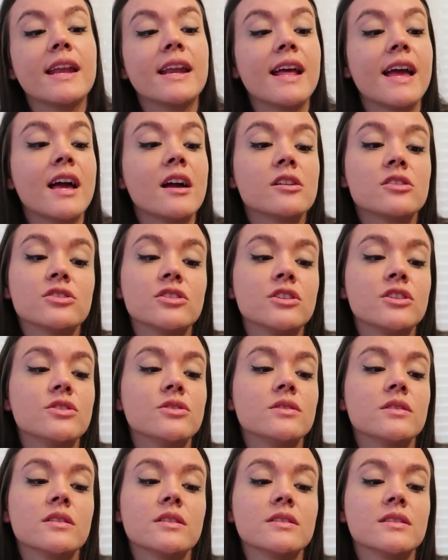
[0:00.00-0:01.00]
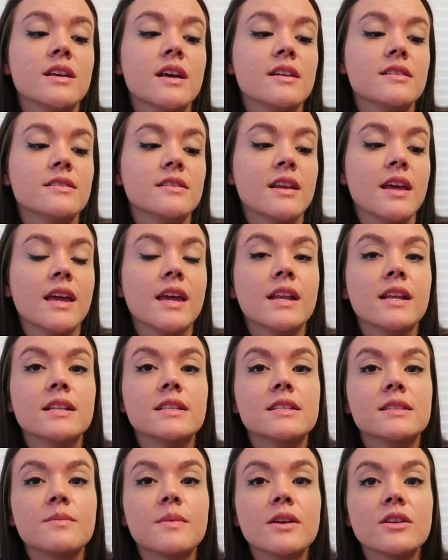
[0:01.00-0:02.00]
And I actually used this last night, and
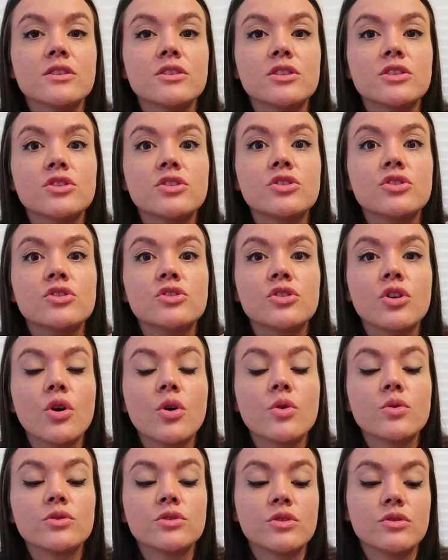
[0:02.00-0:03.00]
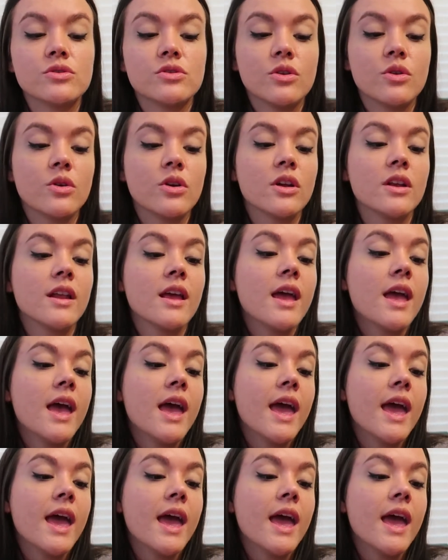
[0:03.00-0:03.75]
it smells so good,